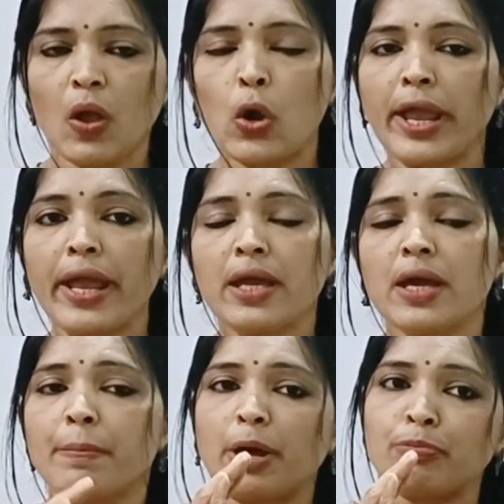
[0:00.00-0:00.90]

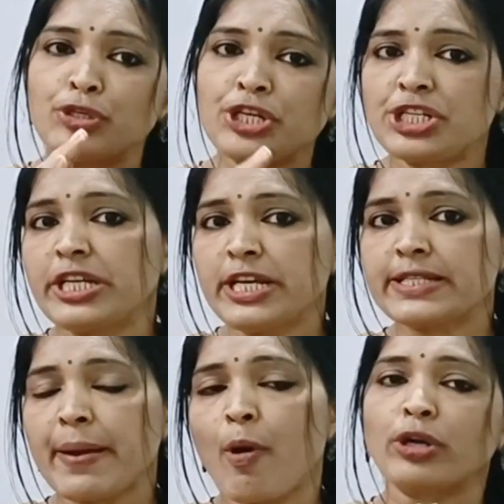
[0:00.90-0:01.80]
Okay, permutation
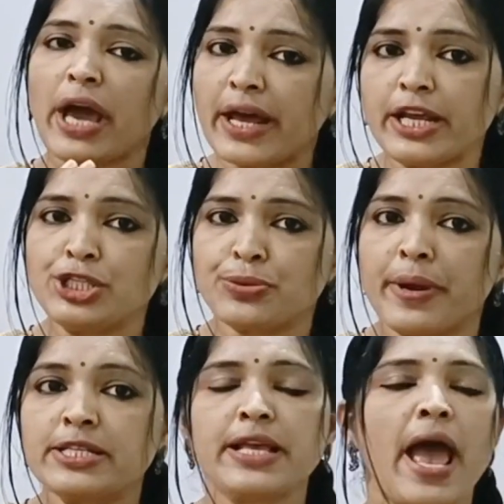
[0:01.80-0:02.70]
is about
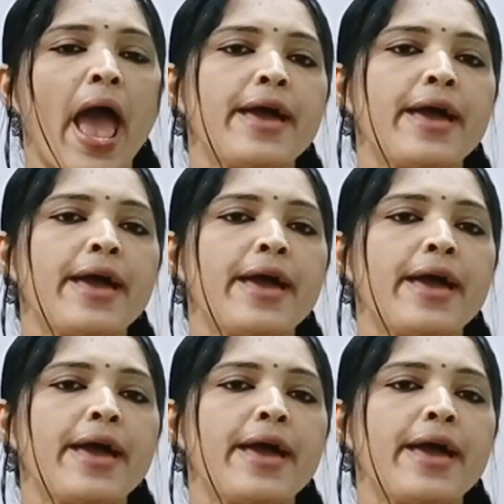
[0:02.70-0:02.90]
arrangements